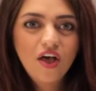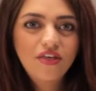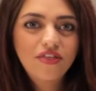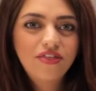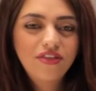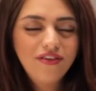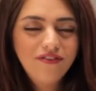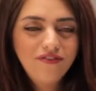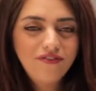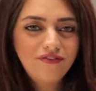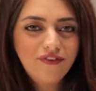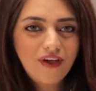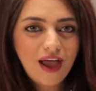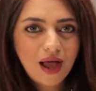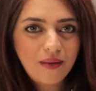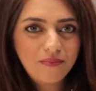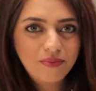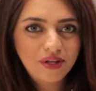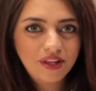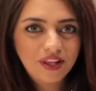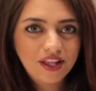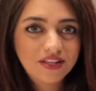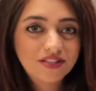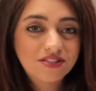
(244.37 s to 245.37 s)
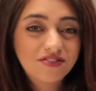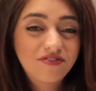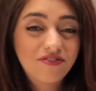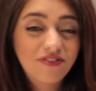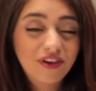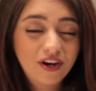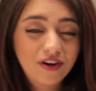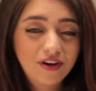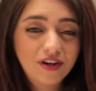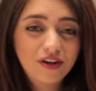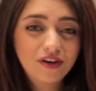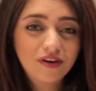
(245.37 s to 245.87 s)
the fabulous,
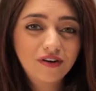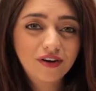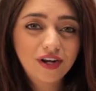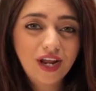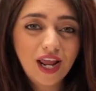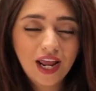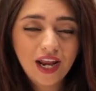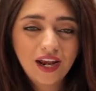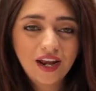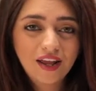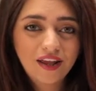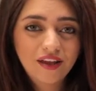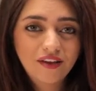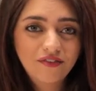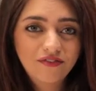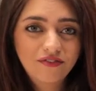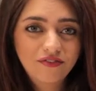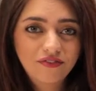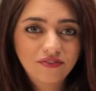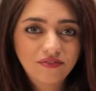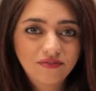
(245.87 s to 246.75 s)
very creative,